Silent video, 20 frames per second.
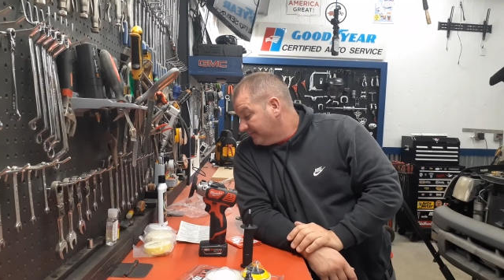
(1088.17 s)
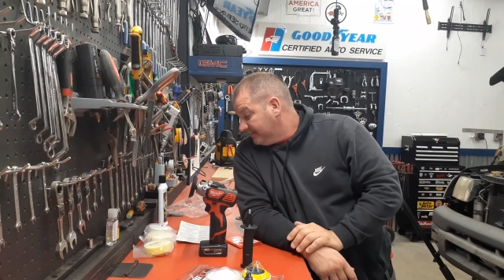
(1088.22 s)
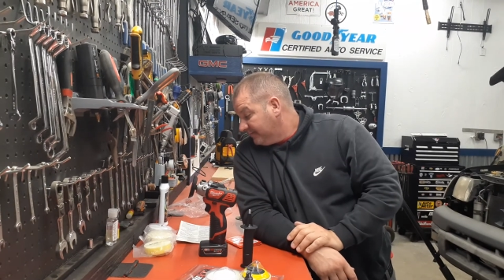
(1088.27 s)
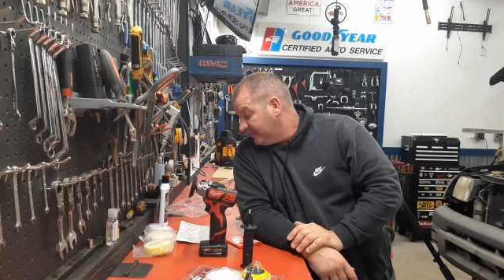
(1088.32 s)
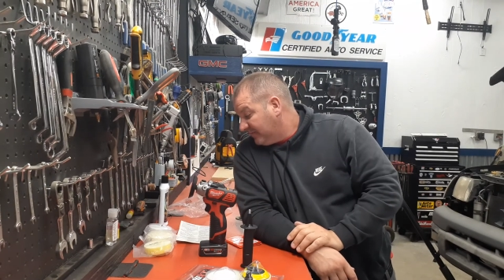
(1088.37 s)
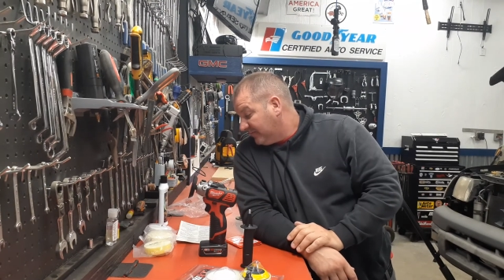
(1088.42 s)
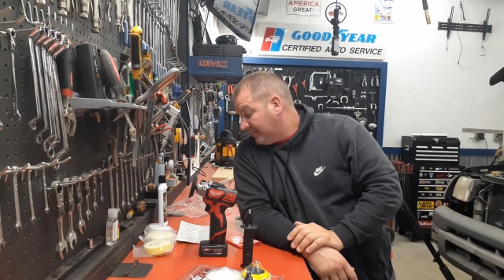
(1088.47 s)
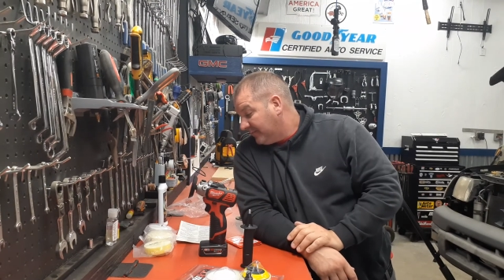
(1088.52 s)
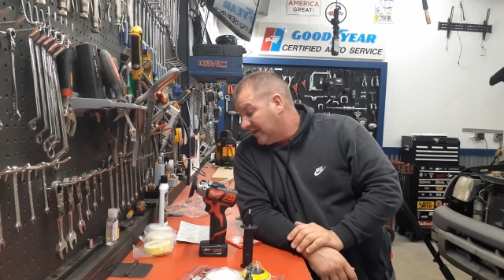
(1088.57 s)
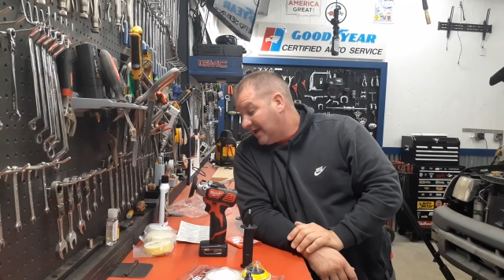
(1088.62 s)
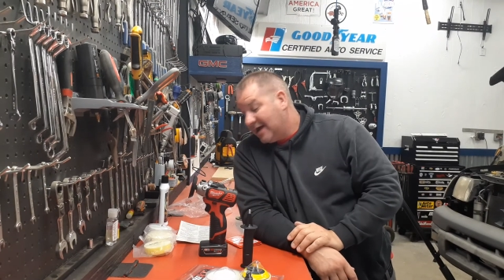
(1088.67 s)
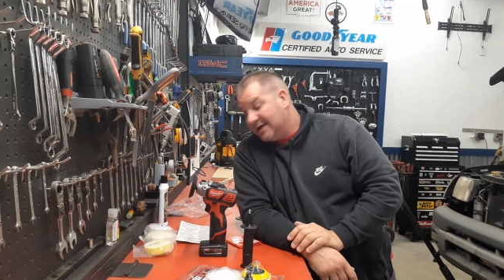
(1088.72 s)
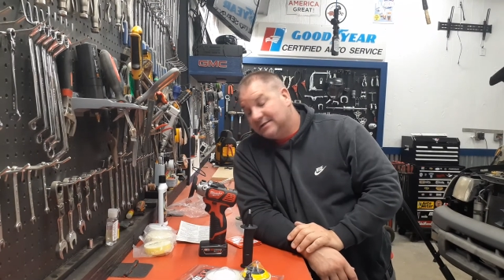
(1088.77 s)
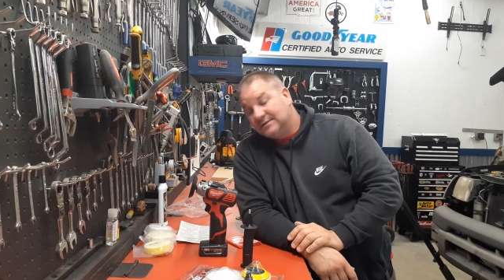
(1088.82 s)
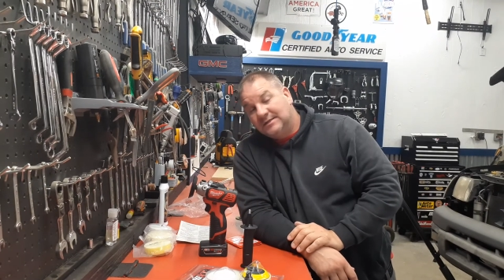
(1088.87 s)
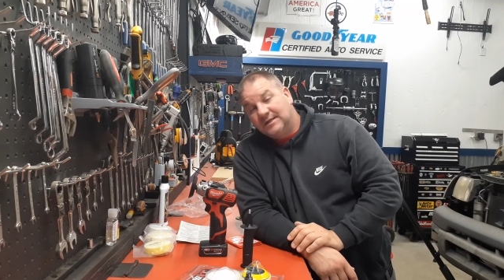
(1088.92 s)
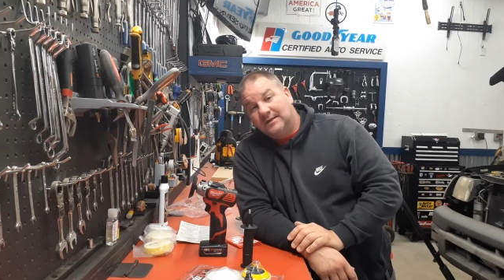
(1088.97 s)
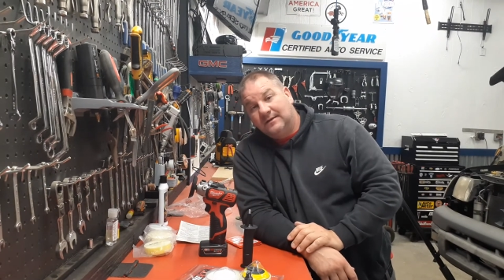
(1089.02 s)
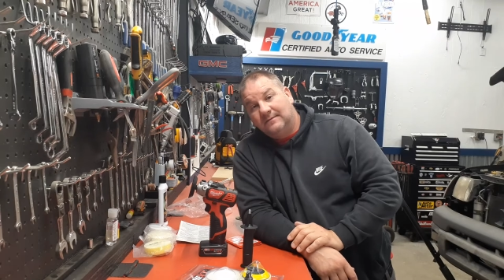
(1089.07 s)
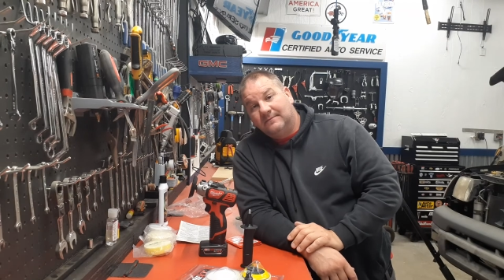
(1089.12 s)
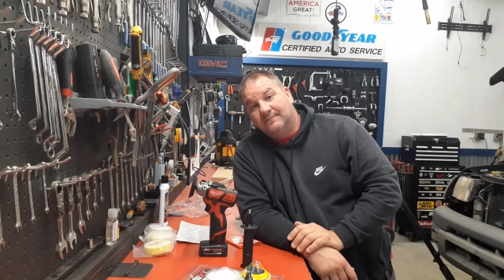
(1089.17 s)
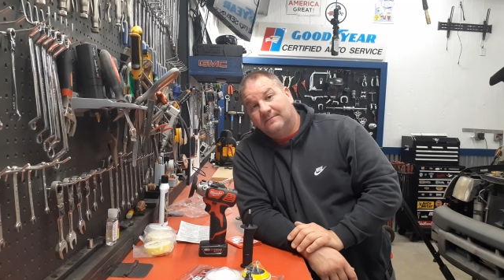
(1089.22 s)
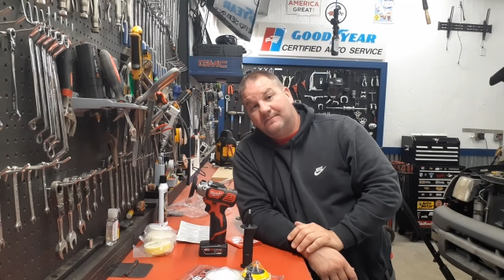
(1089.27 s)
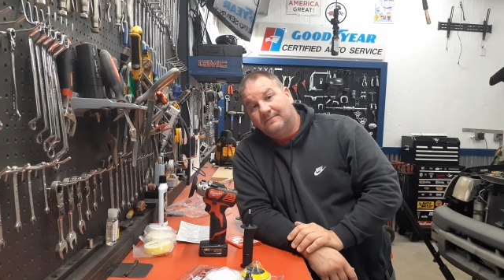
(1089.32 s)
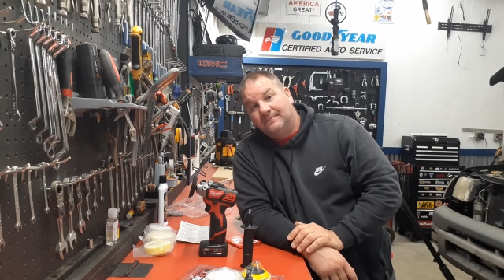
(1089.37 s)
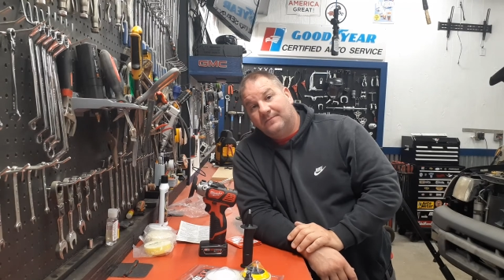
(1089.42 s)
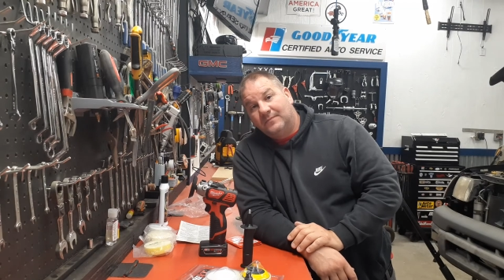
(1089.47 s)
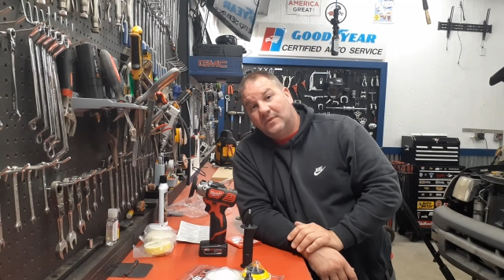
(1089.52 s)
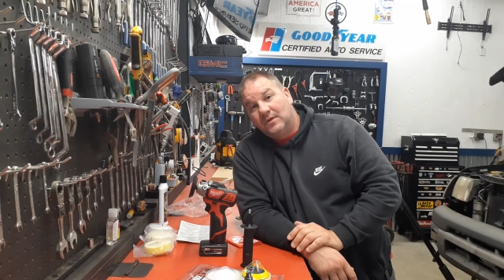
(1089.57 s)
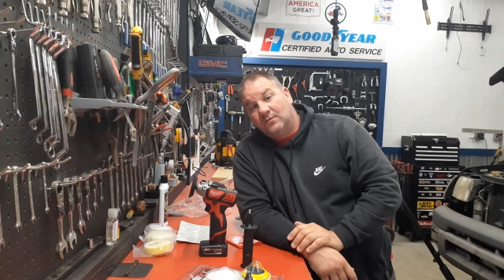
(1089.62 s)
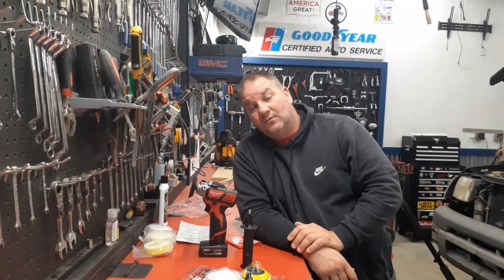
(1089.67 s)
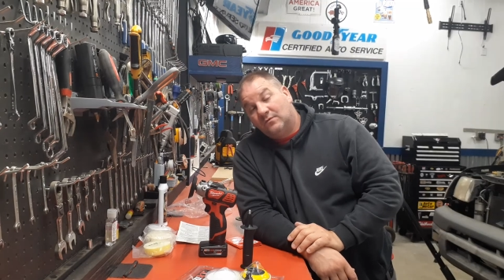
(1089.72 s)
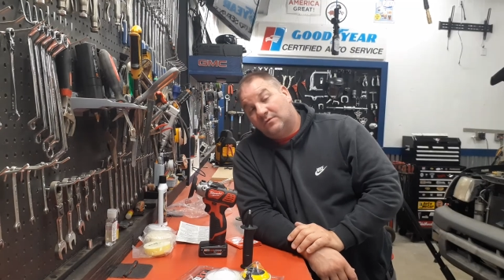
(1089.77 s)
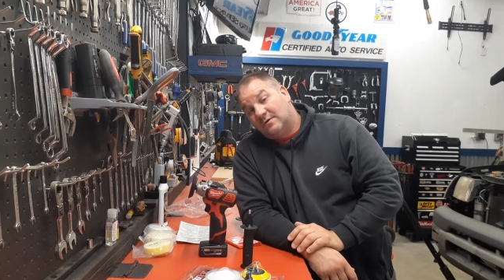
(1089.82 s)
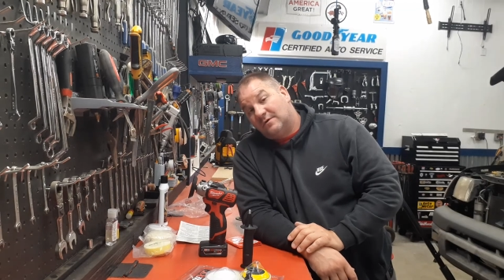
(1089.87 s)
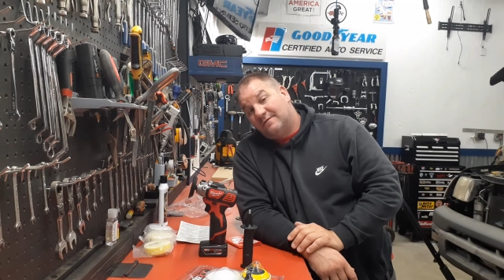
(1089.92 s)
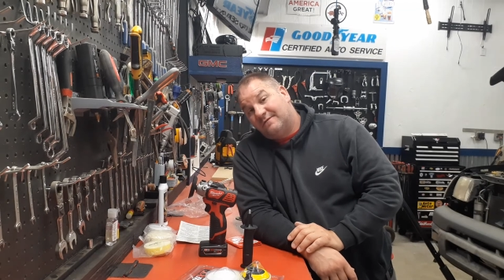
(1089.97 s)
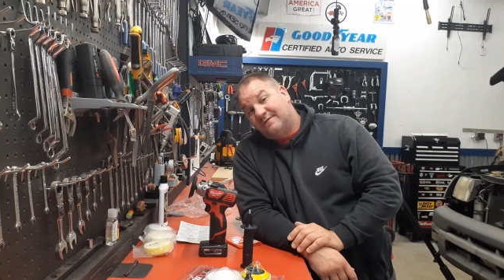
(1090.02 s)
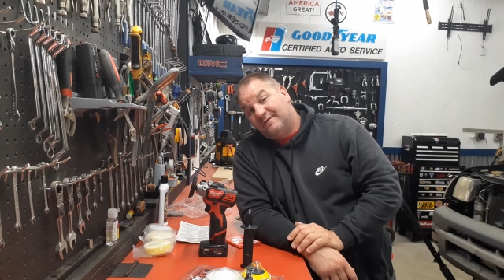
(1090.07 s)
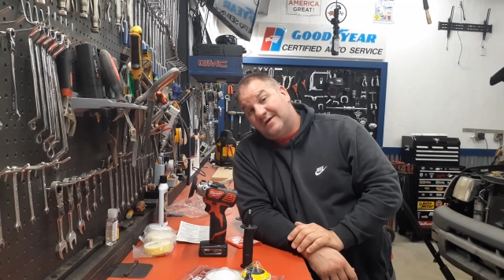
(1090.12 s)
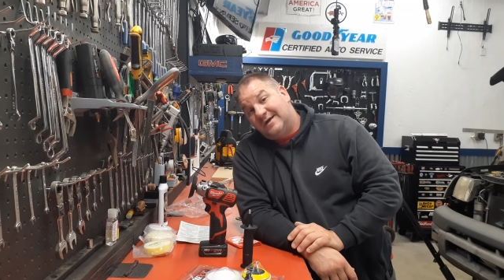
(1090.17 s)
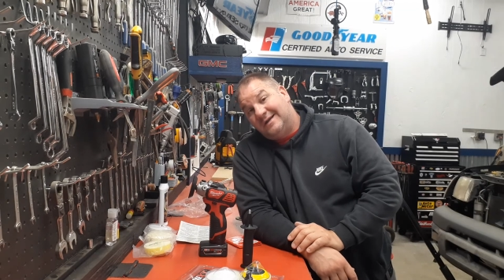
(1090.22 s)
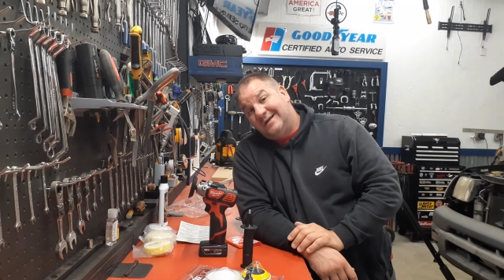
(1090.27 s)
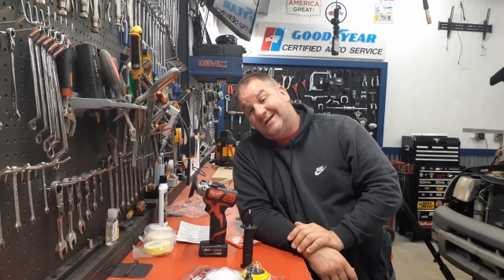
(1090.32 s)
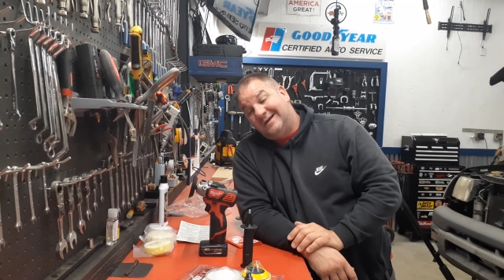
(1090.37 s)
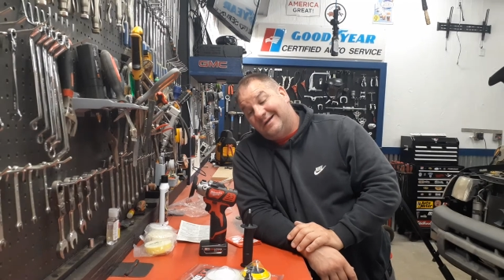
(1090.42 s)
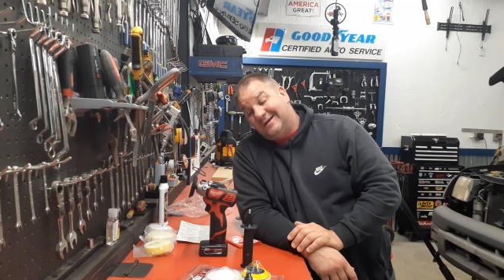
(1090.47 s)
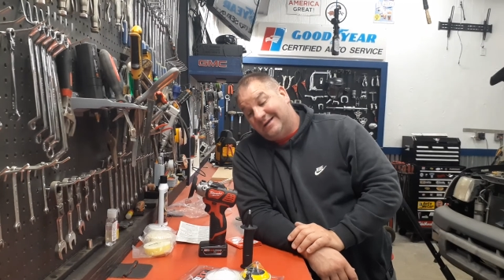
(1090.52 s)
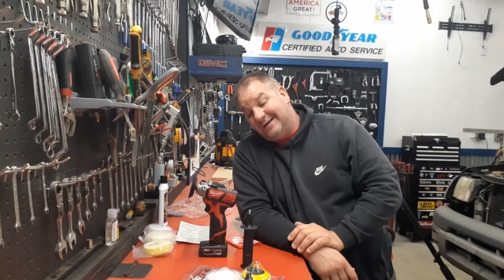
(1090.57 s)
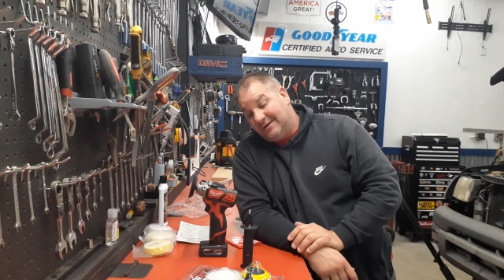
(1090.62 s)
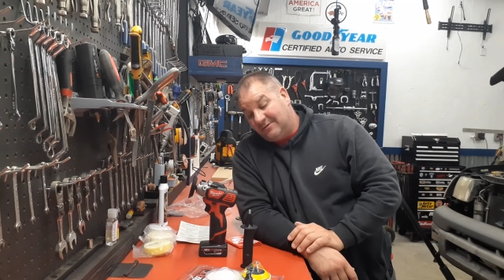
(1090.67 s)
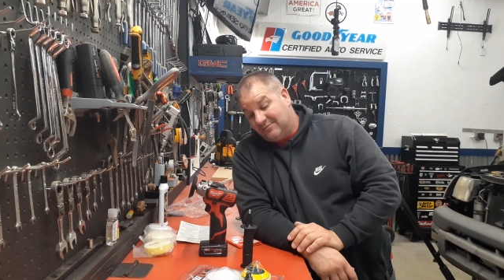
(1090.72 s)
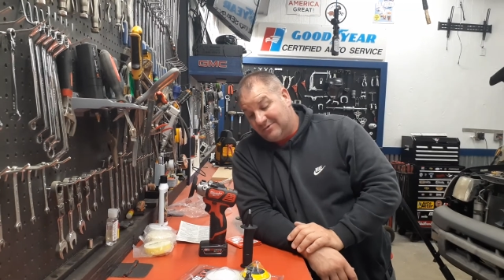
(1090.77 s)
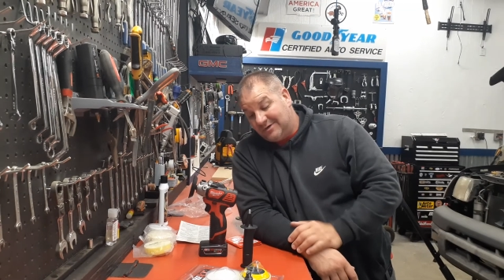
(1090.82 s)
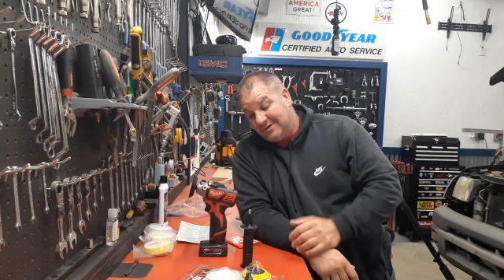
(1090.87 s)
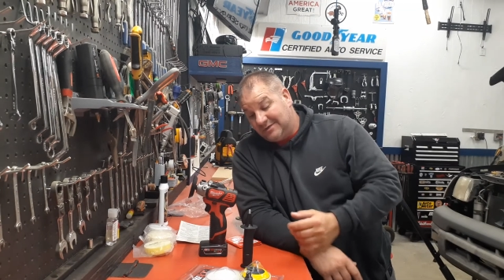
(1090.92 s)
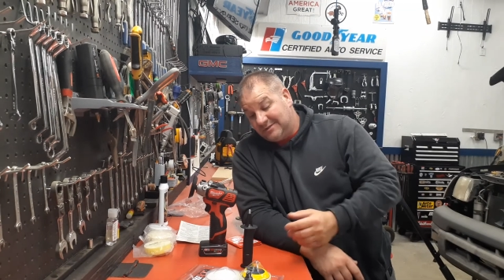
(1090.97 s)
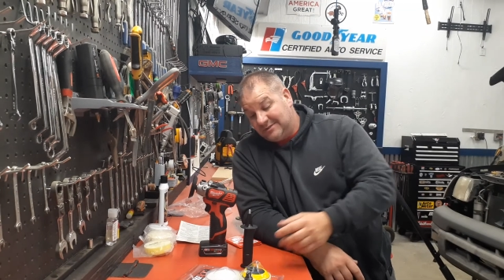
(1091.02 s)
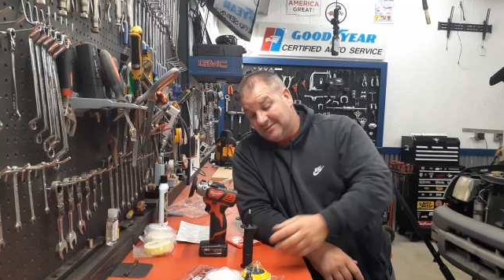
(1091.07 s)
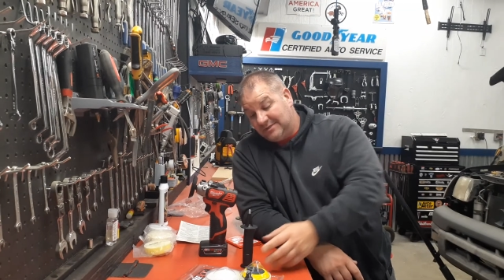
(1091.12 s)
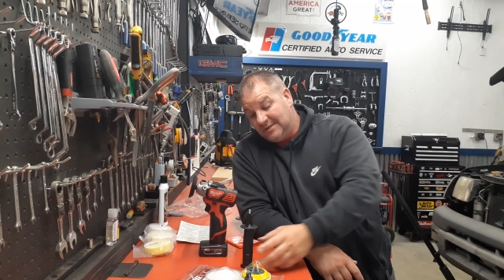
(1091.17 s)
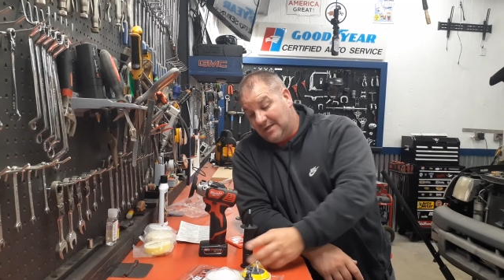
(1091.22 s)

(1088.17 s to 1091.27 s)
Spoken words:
for plastic. We're gonna find out how that works.